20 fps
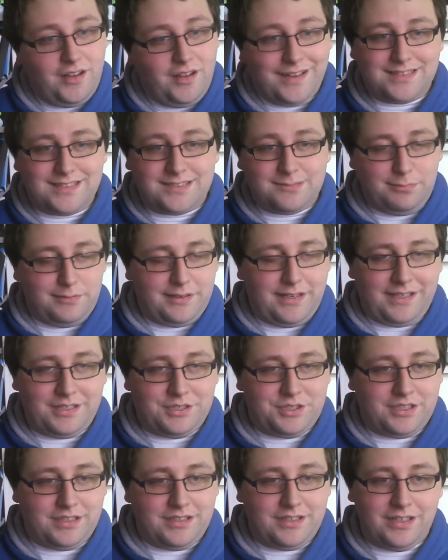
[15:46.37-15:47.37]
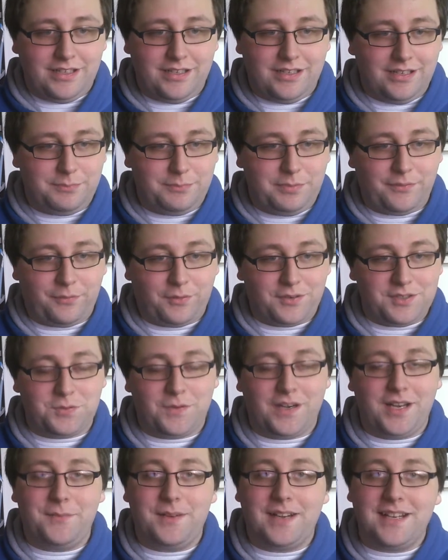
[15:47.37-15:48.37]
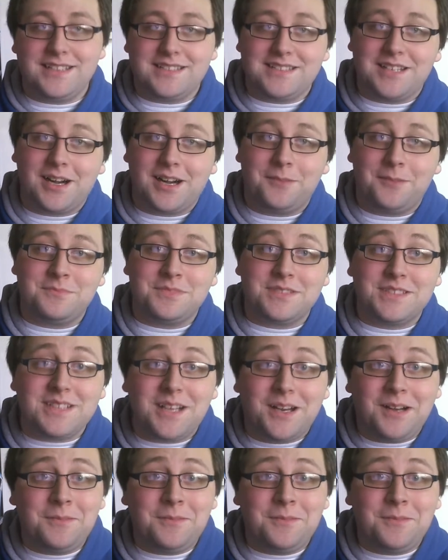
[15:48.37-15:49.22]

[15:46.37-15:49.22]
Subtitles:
Explanation before 20 minutes comes.